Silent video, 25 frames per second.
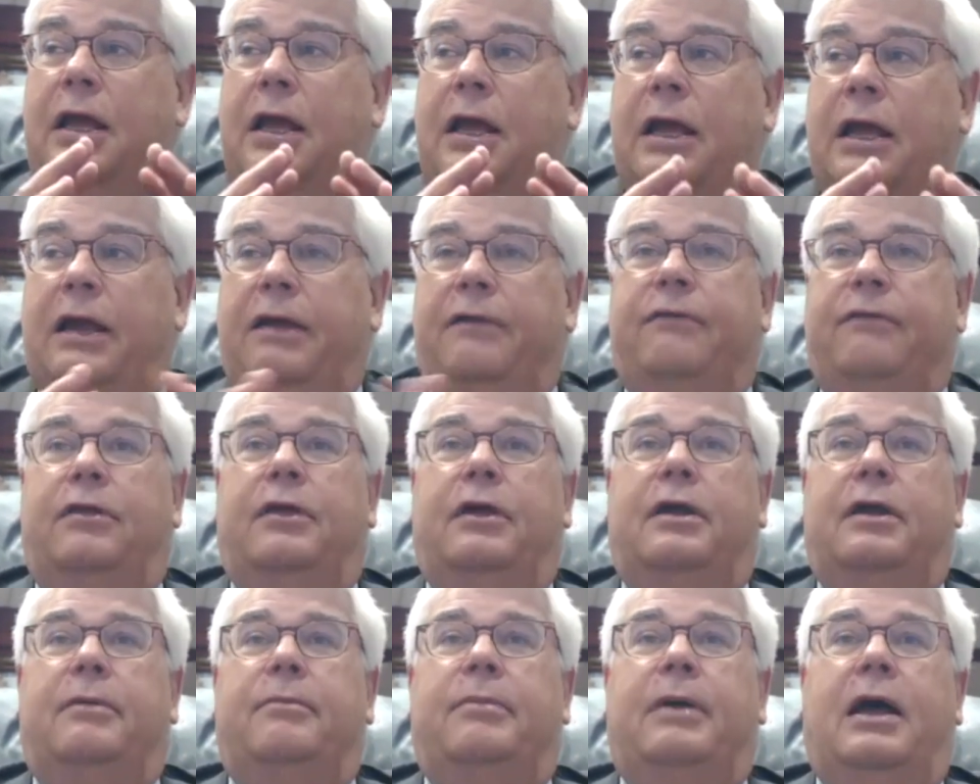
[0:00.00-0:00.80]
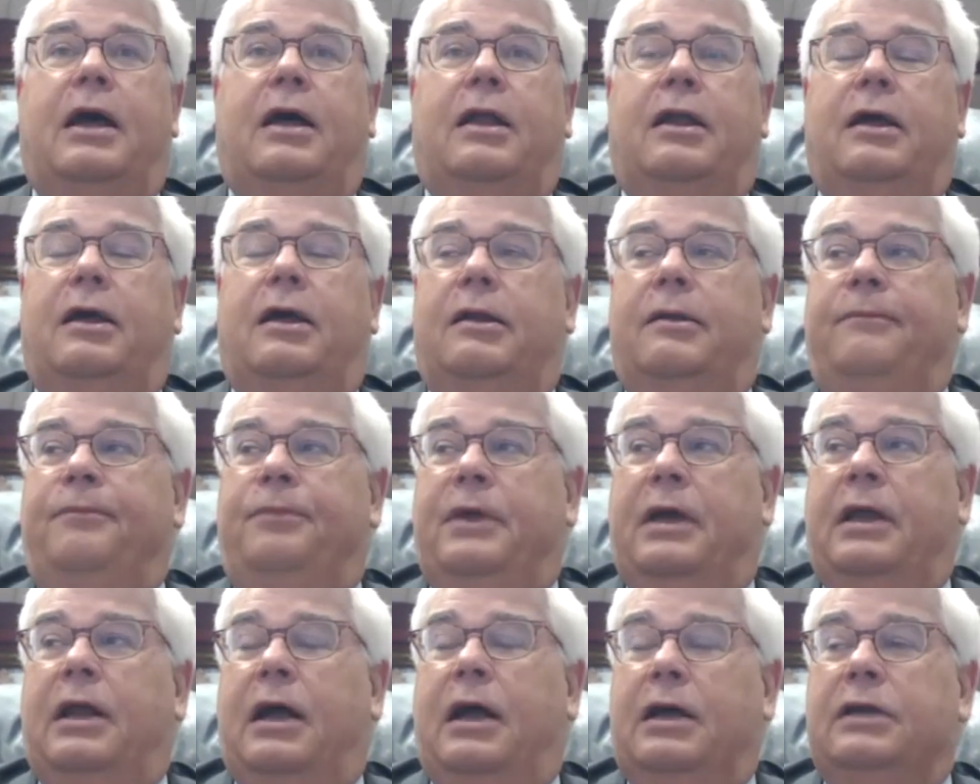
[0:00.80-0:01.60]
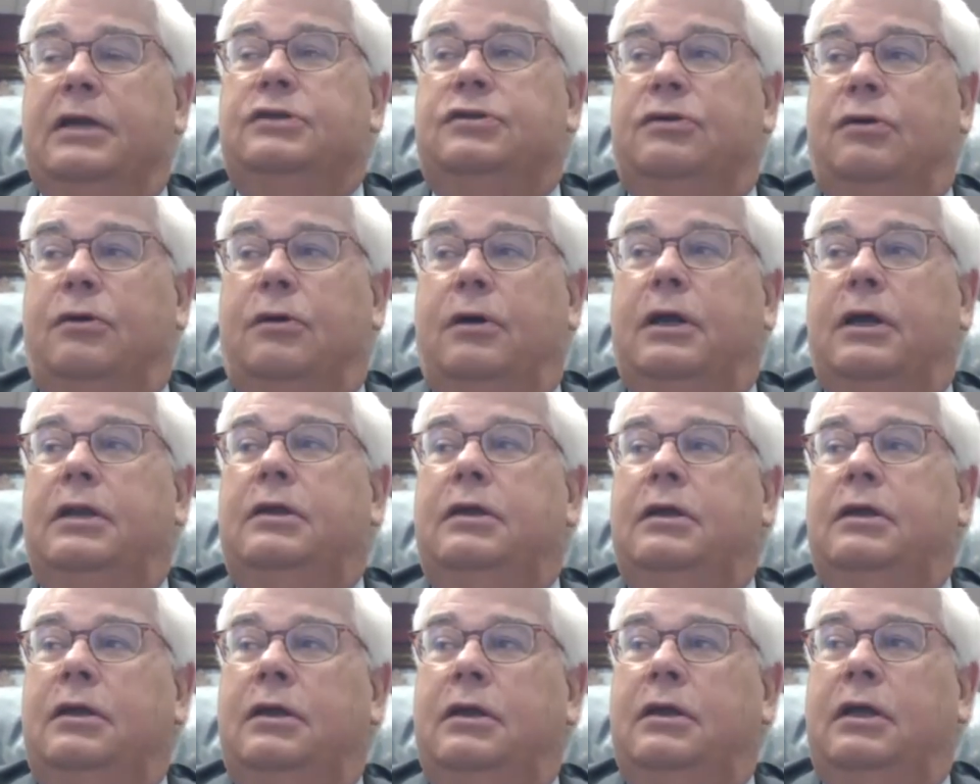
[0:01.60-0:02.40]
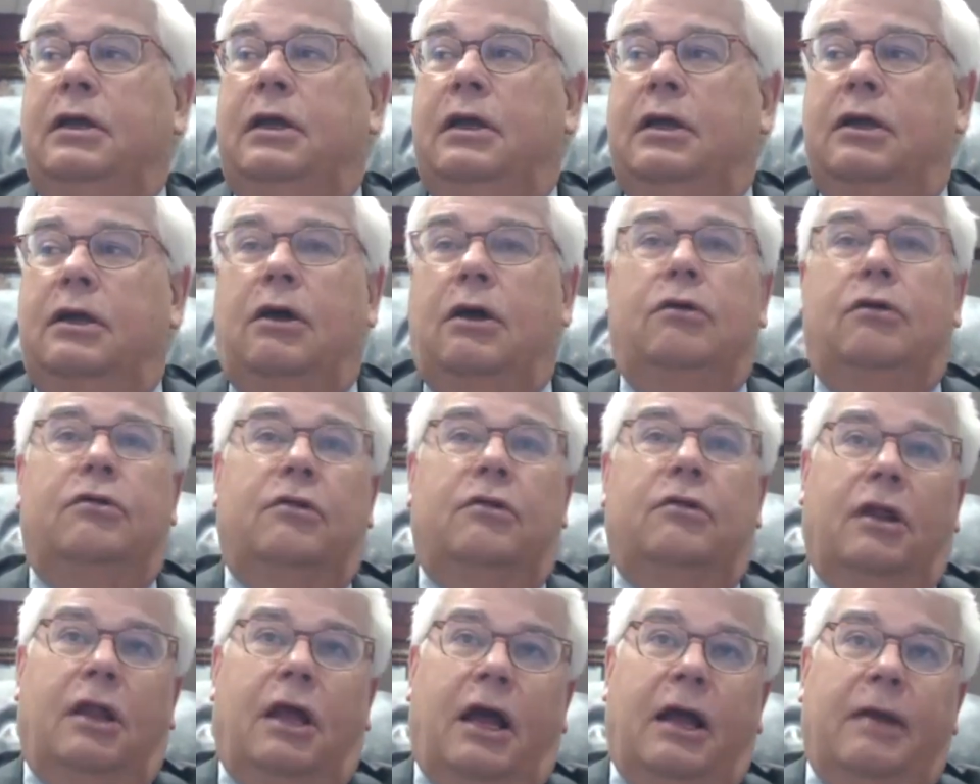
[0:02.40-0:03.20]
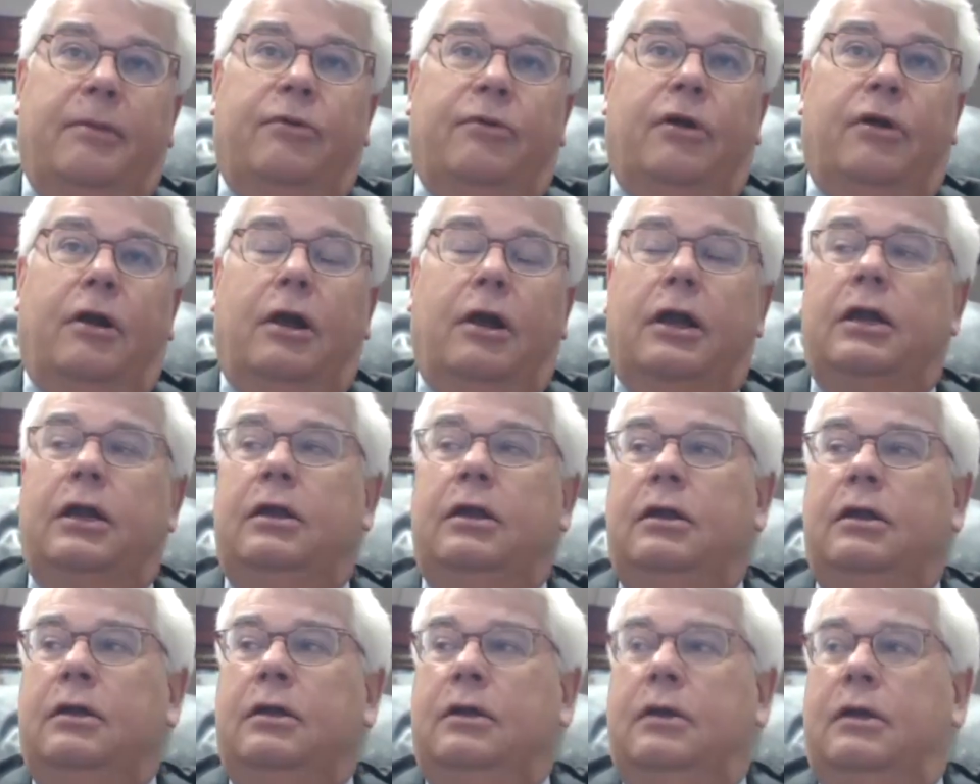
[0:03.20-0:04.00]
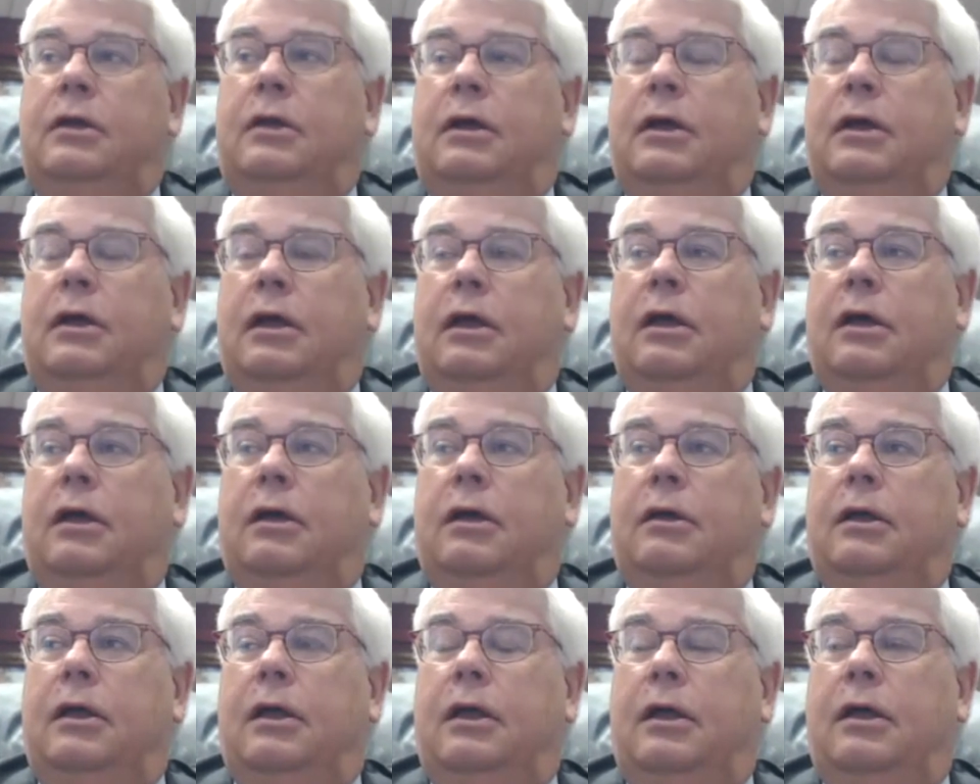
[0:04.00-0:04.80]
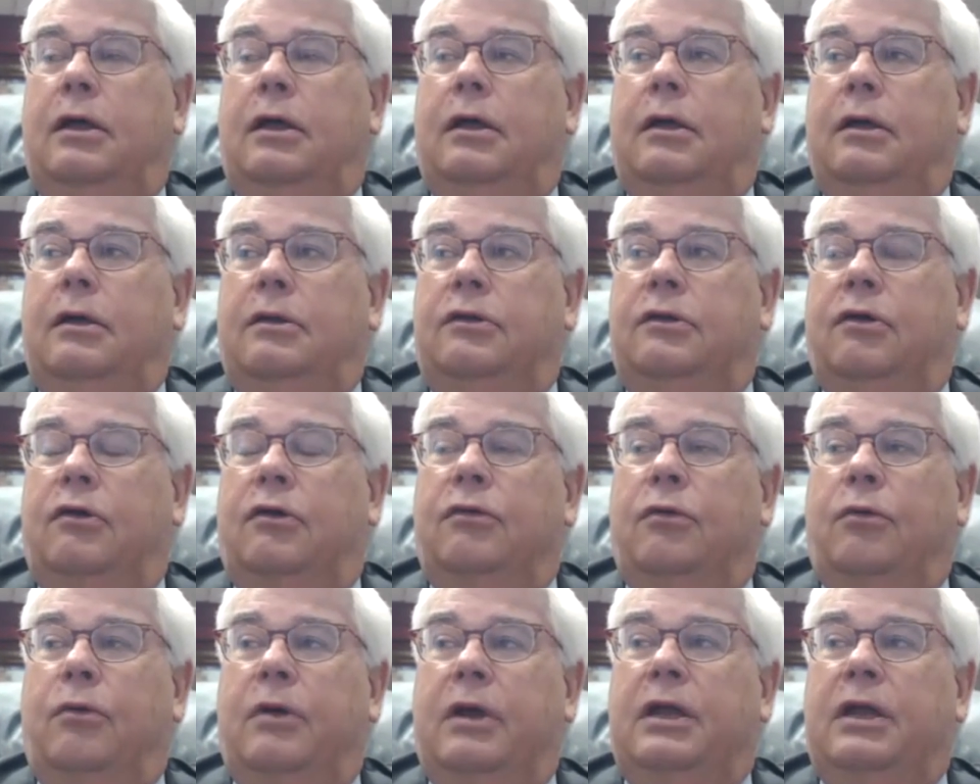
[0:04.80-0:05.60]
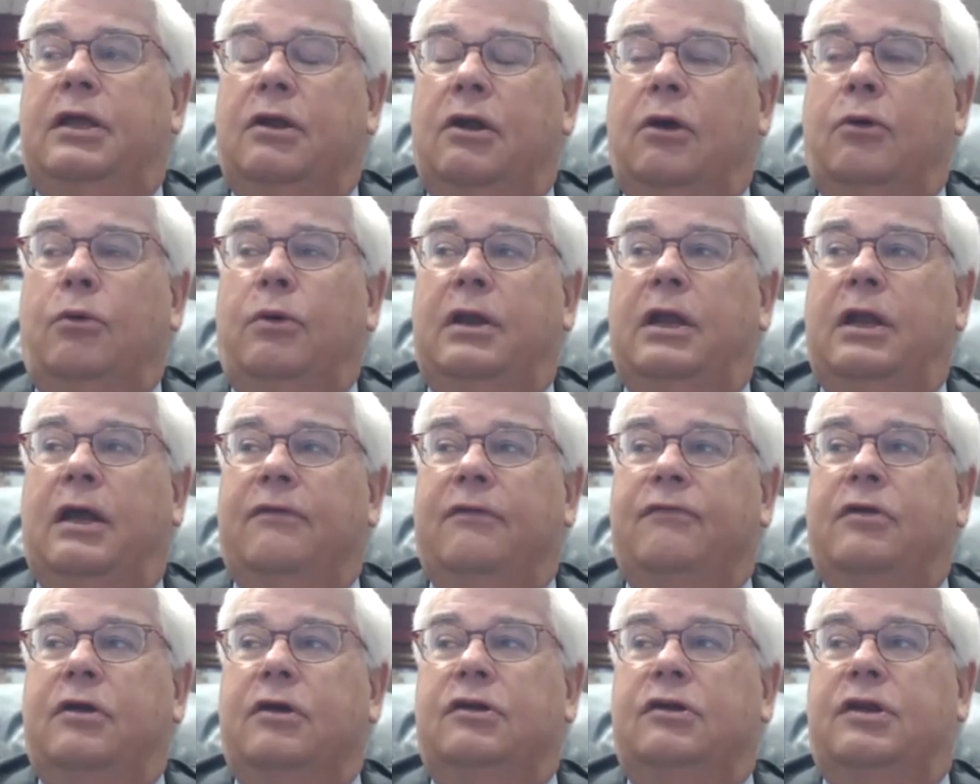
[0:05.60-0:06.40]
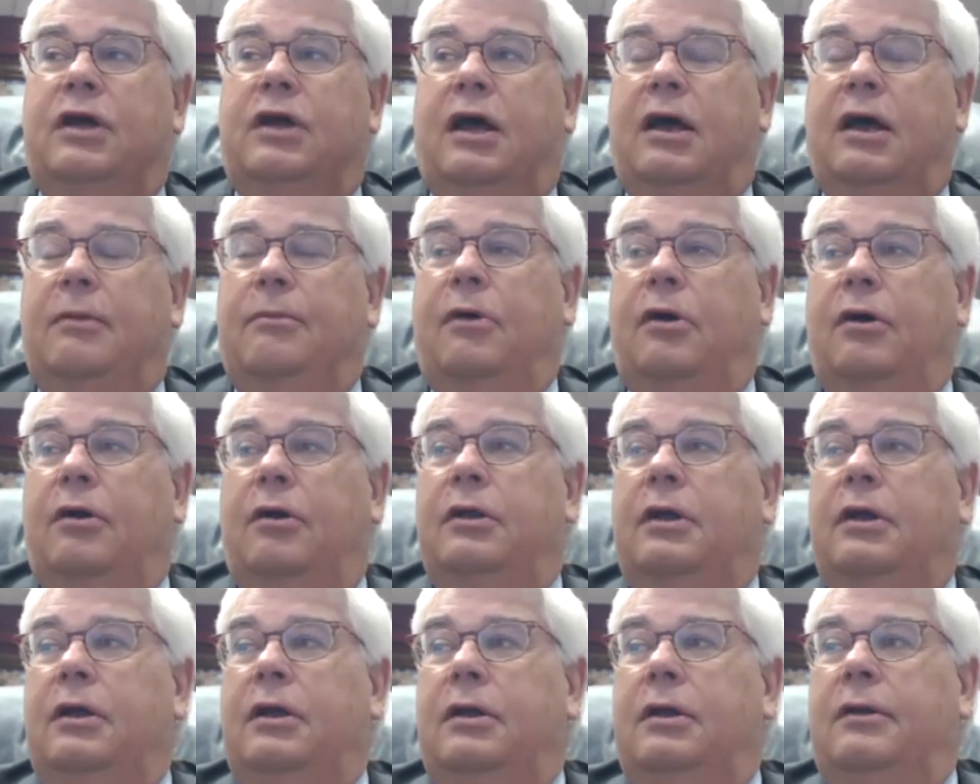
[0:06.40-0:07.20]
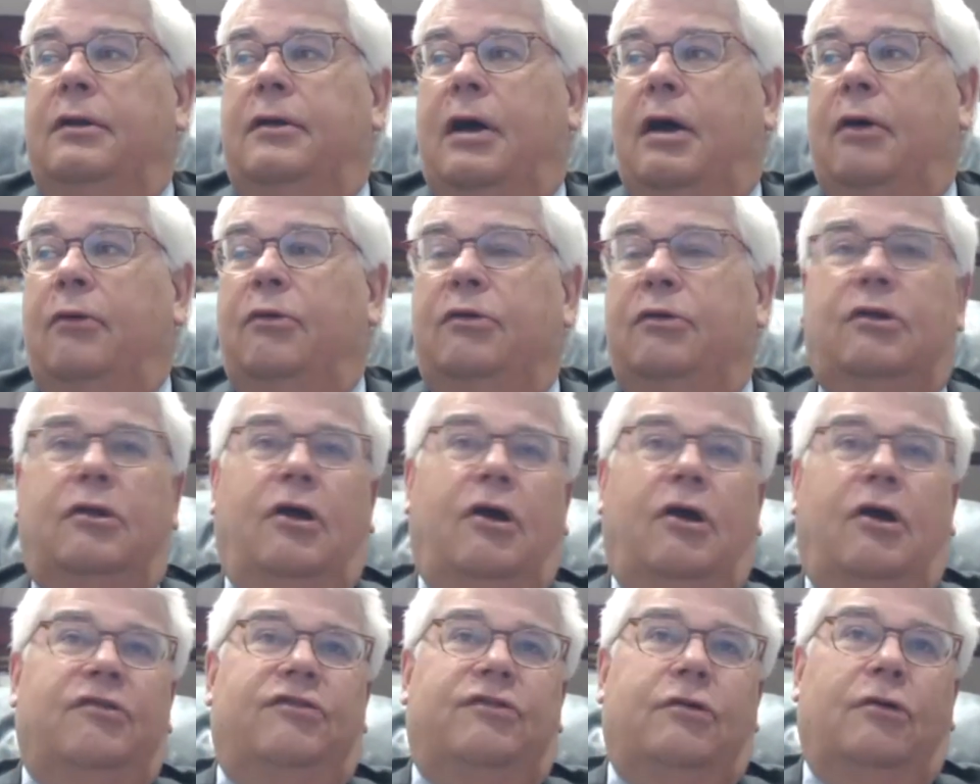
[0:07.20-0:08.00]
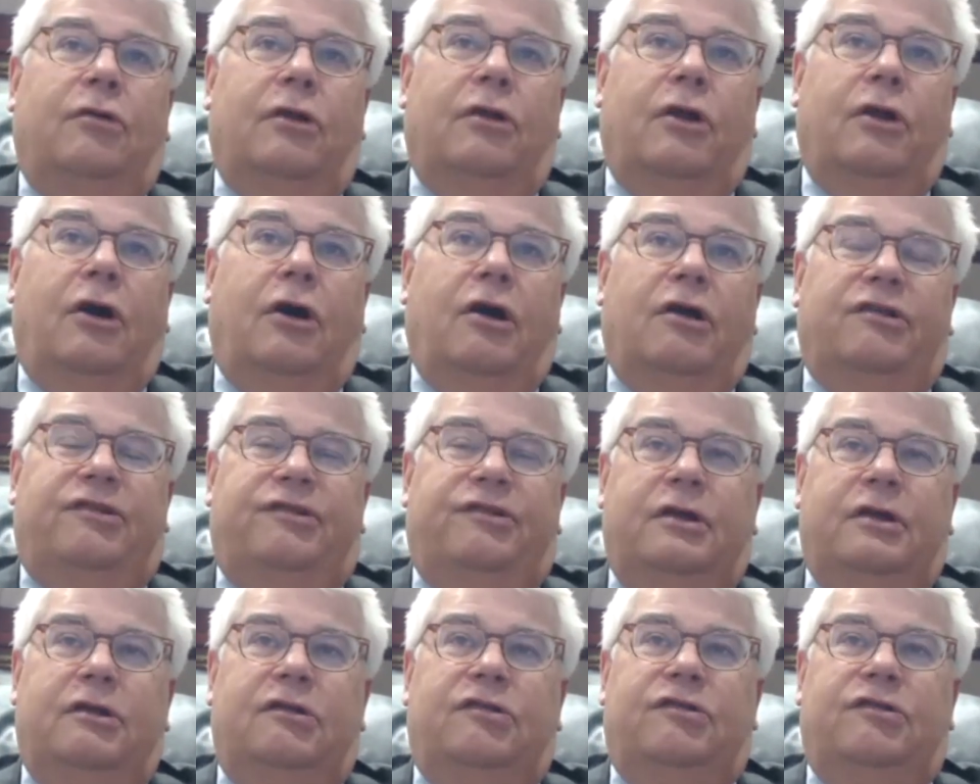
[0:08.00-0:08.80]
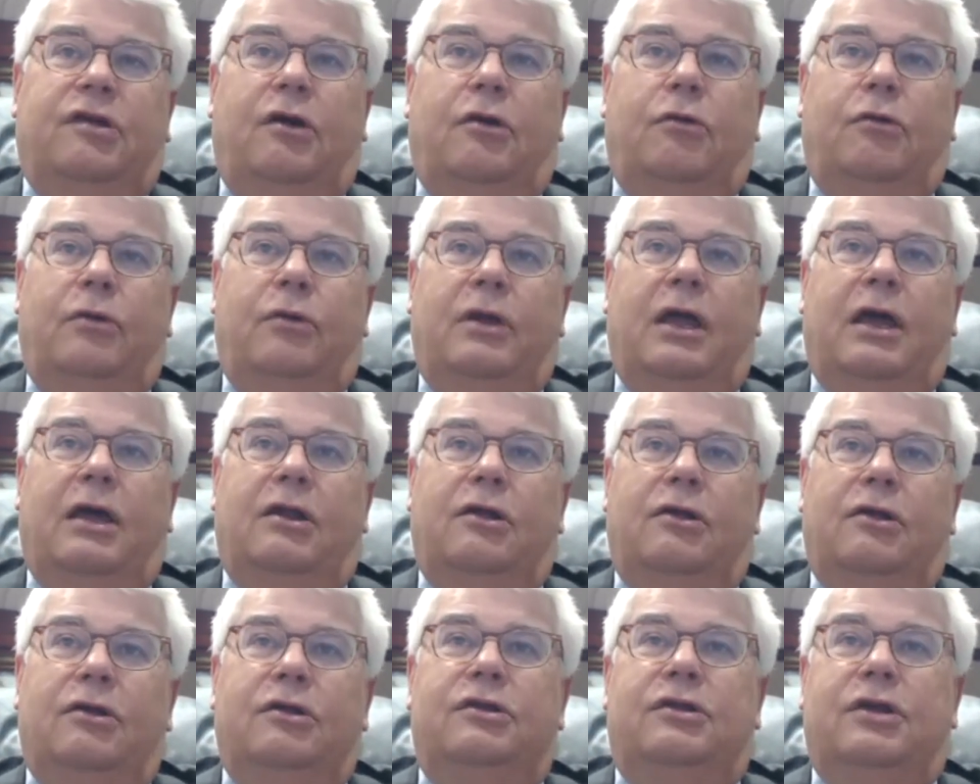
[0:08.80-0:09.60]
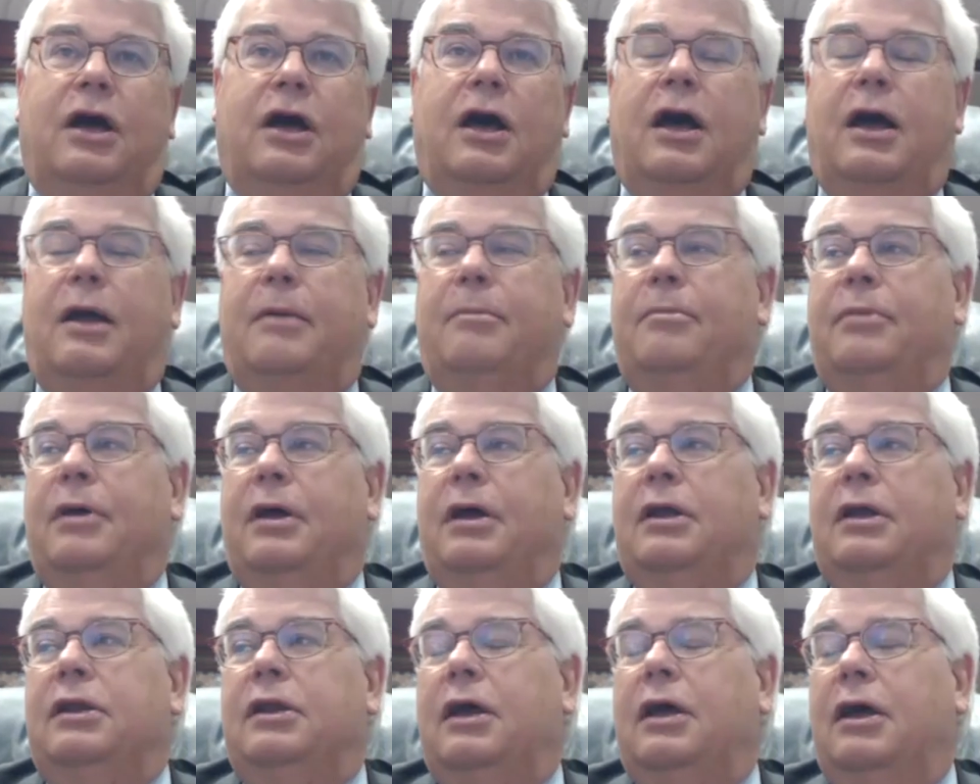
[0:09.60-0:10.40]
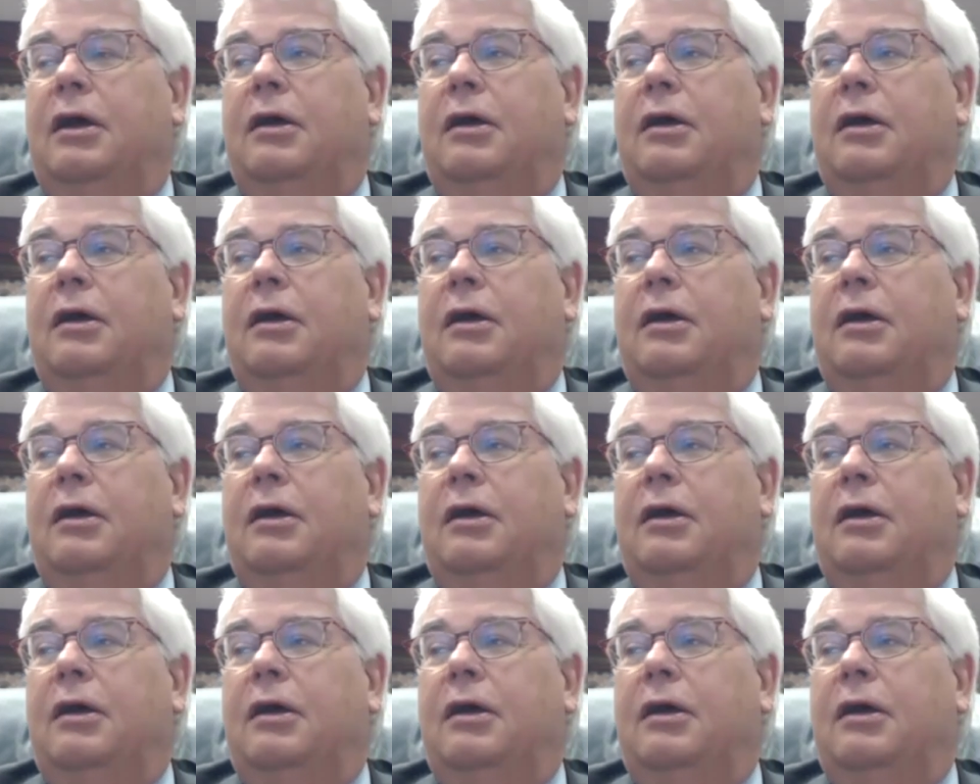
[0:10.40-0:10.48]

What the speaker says: everything about it, and I enjoyed going to the library during the week. You know, we'd have a good time on. I went to law school in Austin, so we had a good time. But